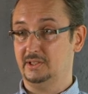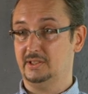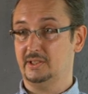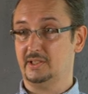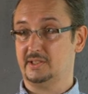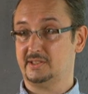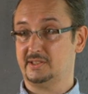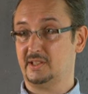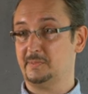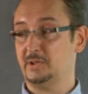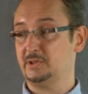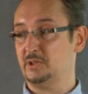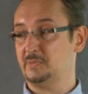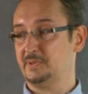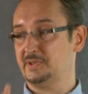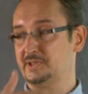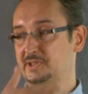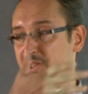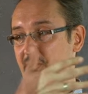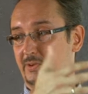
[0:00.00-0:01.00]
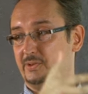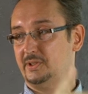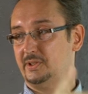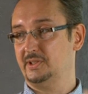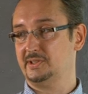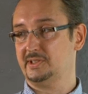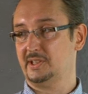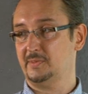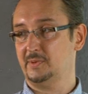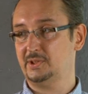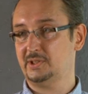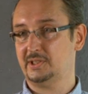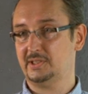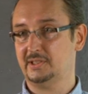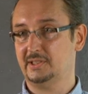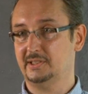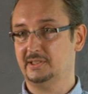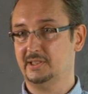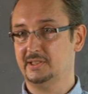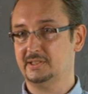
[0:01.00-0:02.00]
and we look at how easy it works.
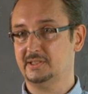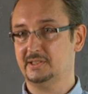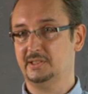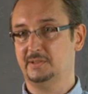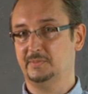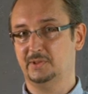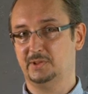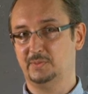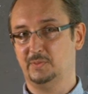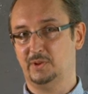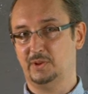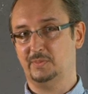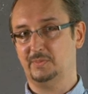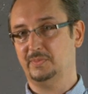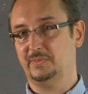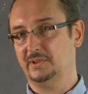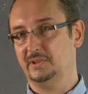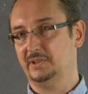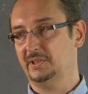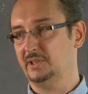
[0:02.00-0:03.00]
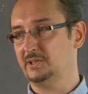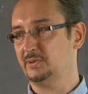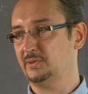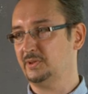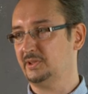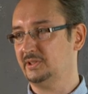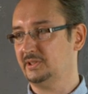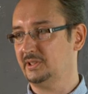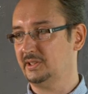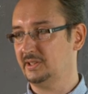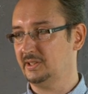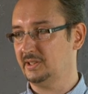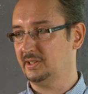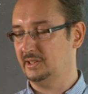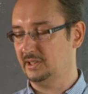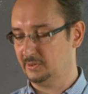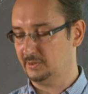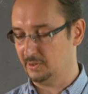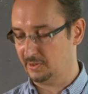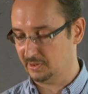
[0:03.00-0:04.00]
And there's a lot of data, access
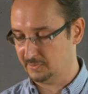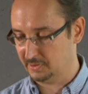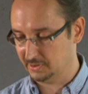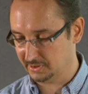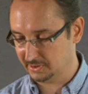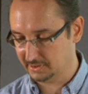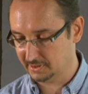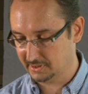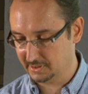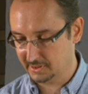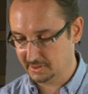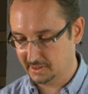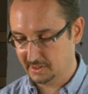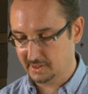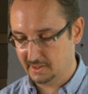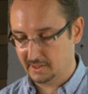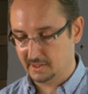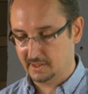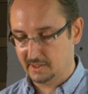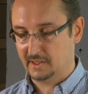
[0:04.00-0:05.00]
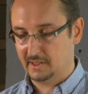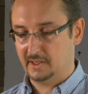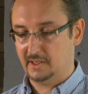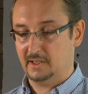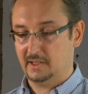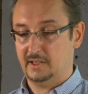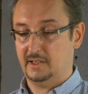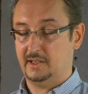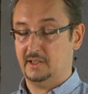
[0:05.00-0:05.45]
is there, ready for work.